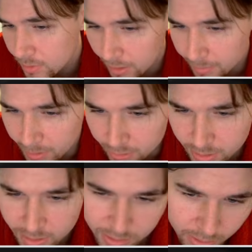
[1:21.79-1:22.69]
I mean,
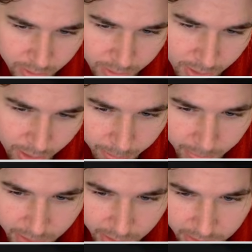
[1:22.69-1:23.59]
there's not
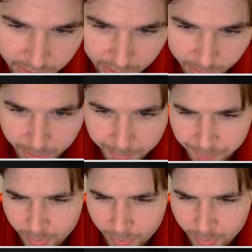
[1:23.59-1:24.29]
immediate attack, but